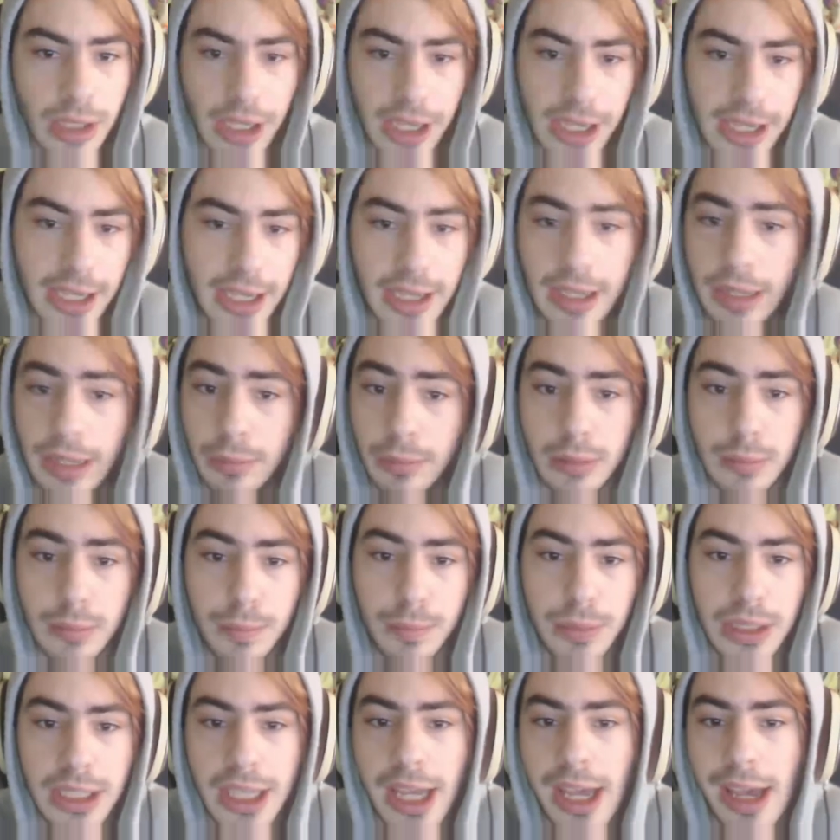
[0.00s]
Like I was
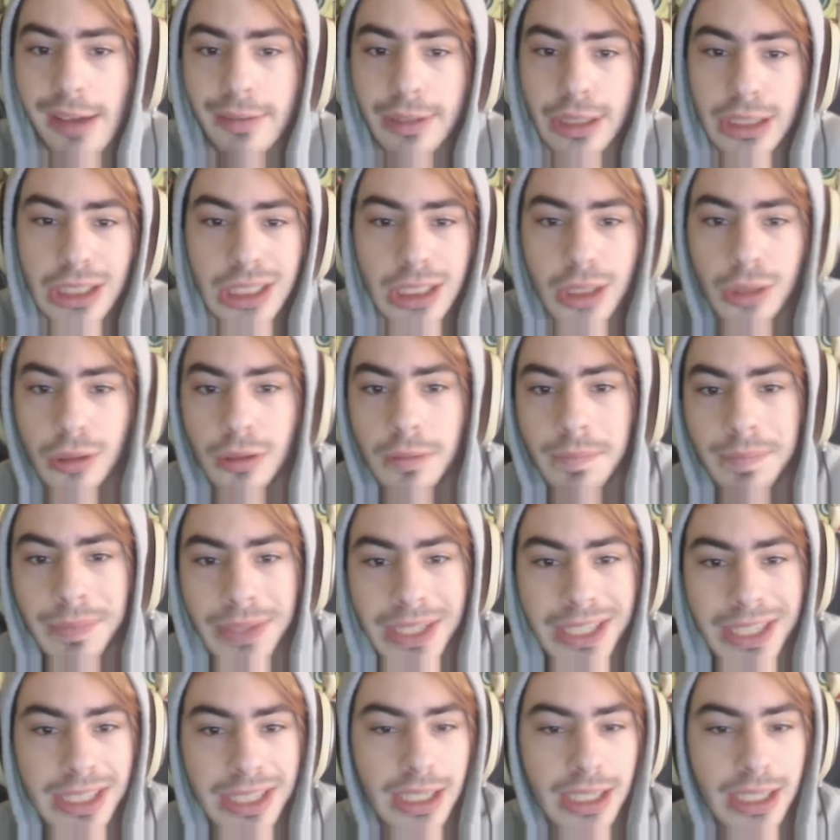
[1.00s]
B average student.